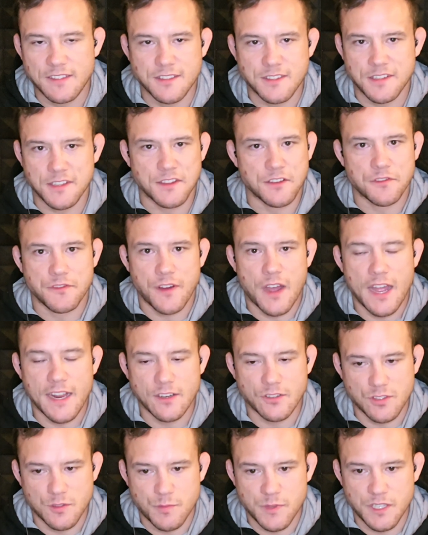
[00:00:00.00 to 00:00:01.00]
to see the
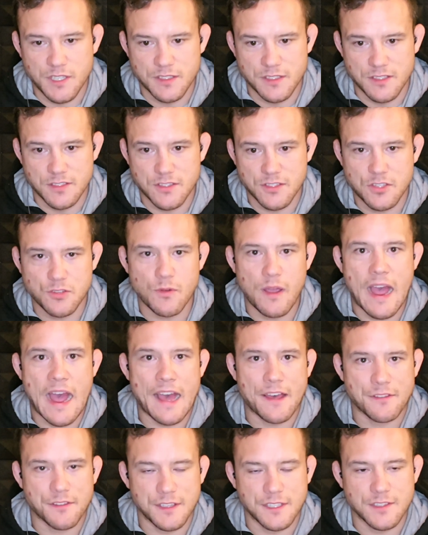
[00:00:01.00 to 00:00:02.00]
finals because it's two
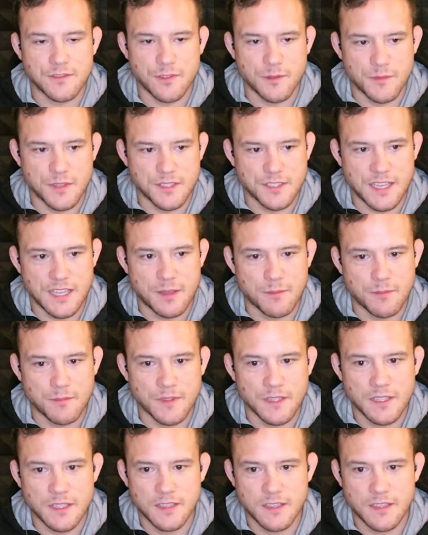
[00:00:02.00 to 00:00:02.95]
athletes from the same